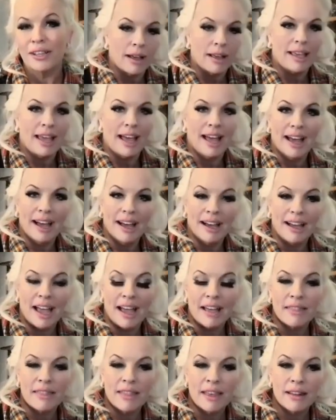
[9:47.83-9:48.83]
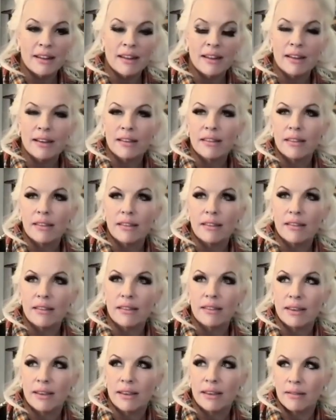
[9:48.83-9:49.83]
Yeah, and then
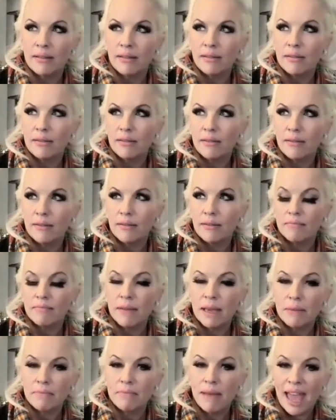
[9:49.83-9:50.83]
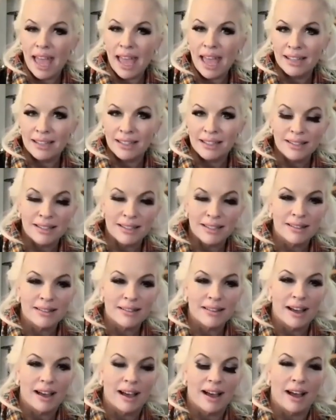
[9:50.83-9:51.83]
the MacBeans
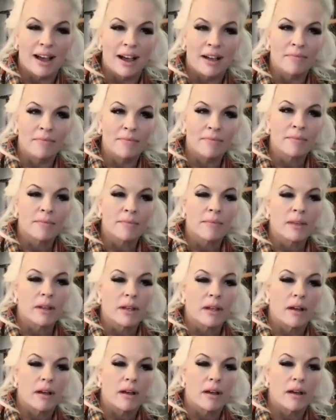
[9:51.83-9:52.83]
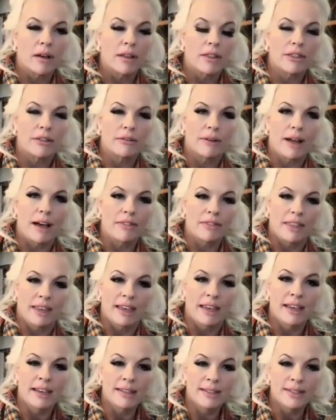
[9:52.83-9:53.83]
throughout the
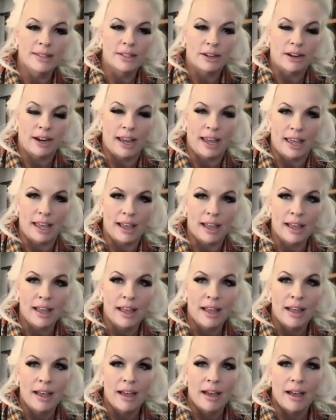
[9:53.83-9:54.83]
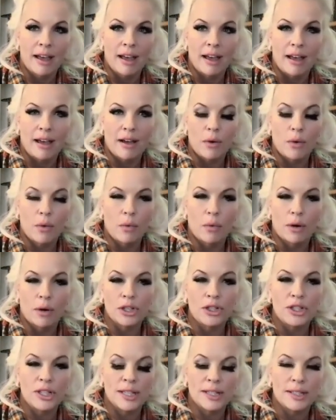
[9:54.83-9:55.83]
history were
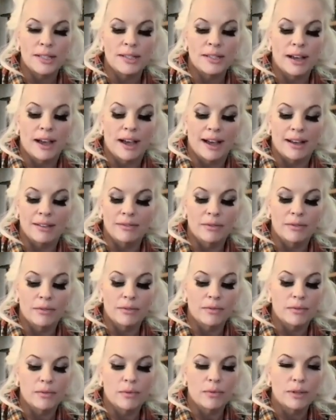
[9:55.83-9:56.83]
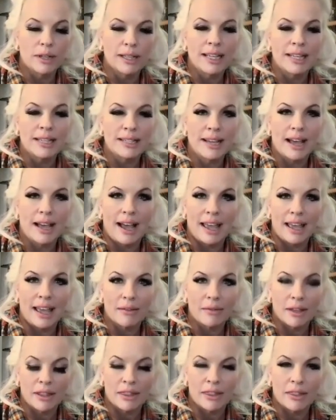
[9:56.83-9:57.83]
just really tight
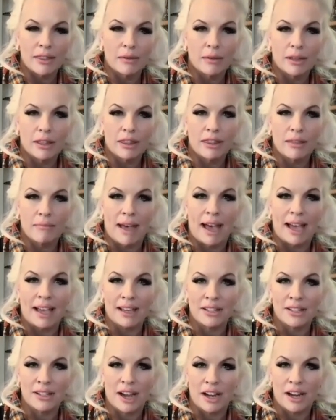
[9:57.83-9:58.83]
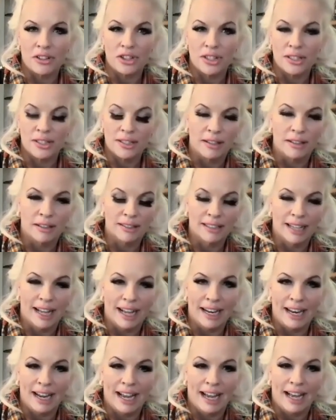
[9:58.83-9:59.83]
with the Macintoshes in
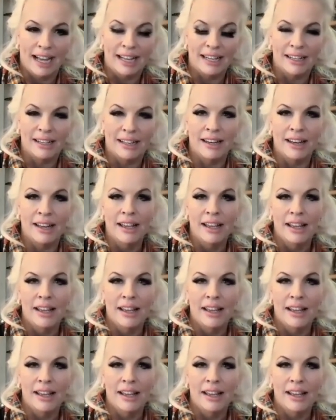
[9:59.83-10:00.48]
Clan Hatton.